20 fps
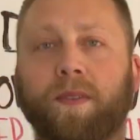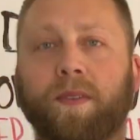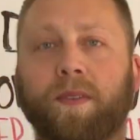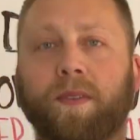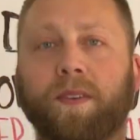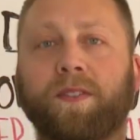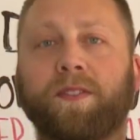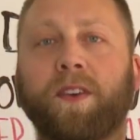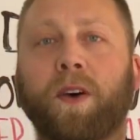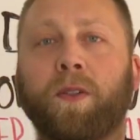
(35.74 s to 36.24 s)

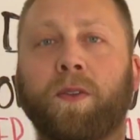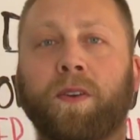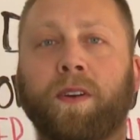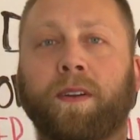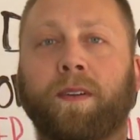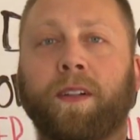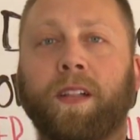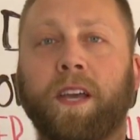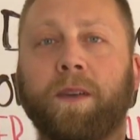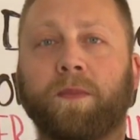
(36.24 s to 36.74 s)
The solar
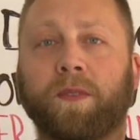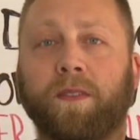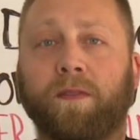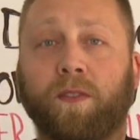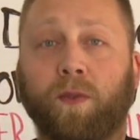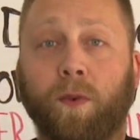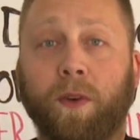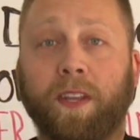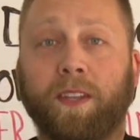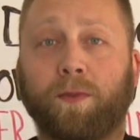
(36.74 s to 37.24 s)
eclipse of
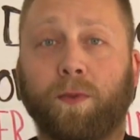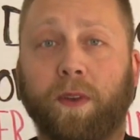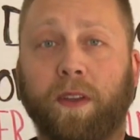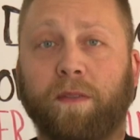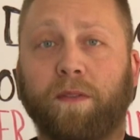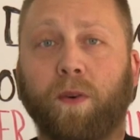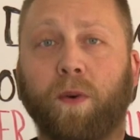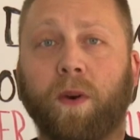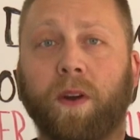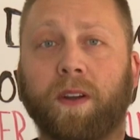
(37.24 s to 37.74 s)

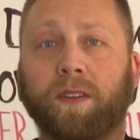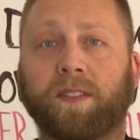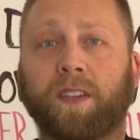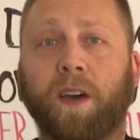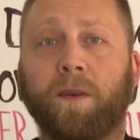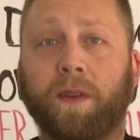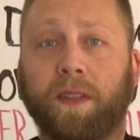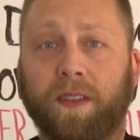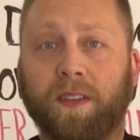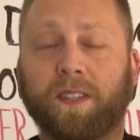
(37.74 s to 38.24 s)
2024 is
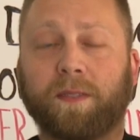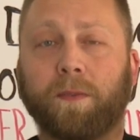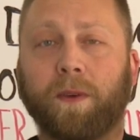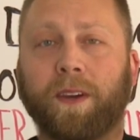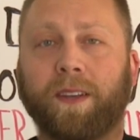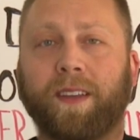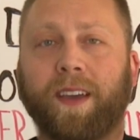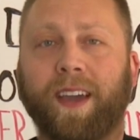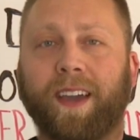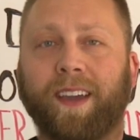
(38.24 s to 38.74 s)
coming this
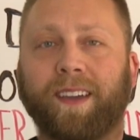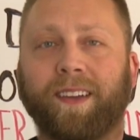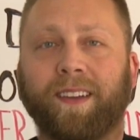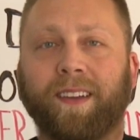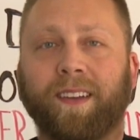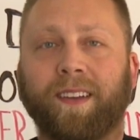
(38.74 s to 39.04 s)
Monday,